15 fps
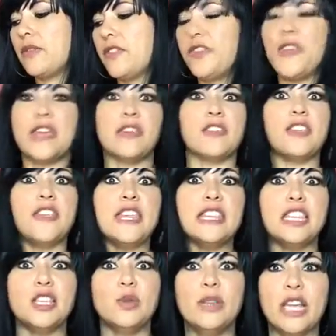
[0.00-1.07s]
thing
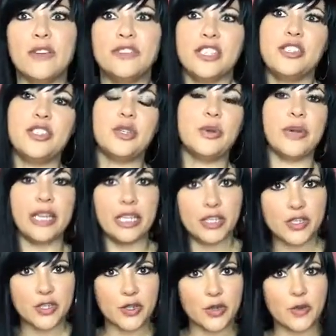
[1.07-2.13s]
that you love to do,
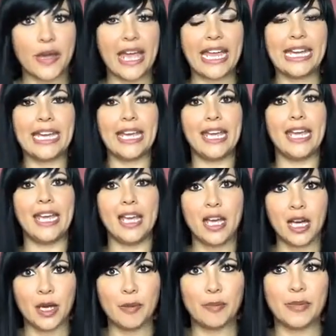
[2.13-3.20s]
into an
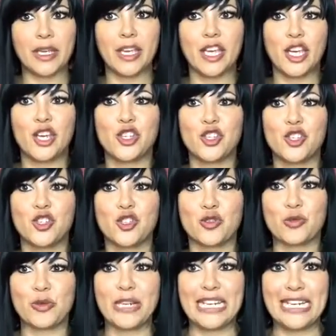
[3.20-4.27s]
income
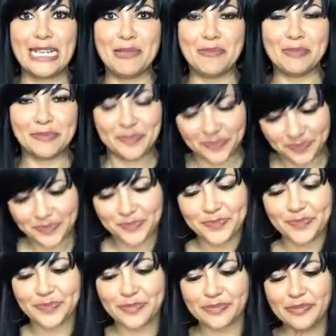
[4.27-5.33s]
stream.
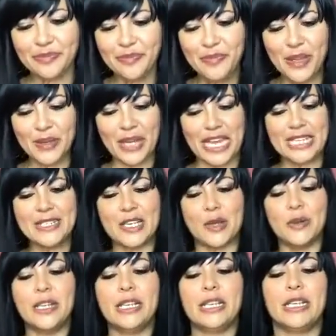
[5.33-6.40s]
Okay,
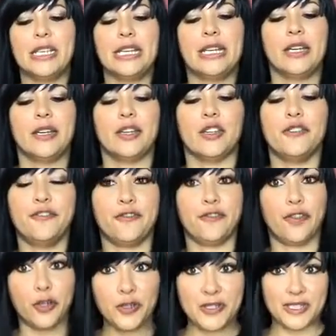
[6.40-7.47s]
so the
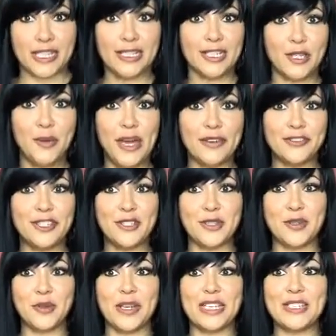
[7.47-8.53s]
first thing that you have to
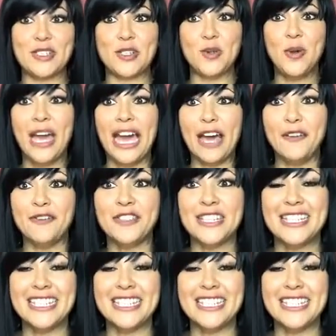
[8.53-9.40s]
do is you have to